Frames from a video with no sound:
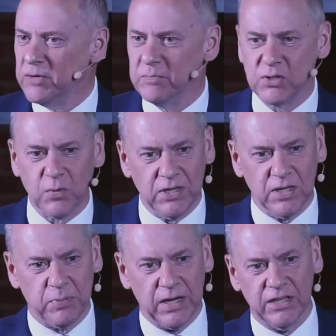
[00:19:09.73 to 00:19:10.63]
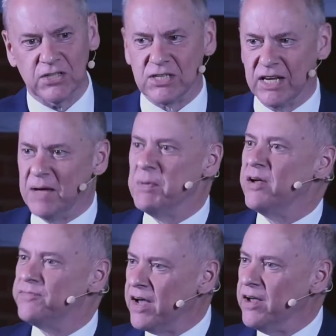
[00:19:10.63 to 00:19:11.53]
between the police and
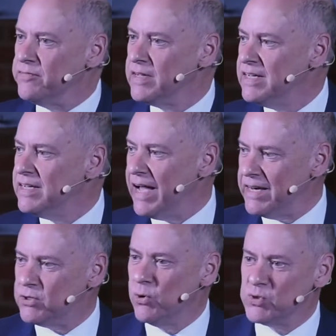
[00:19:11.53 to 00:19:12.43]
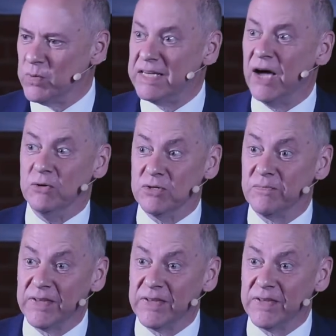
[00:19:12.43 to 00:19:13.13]
MI5. And of course we don't.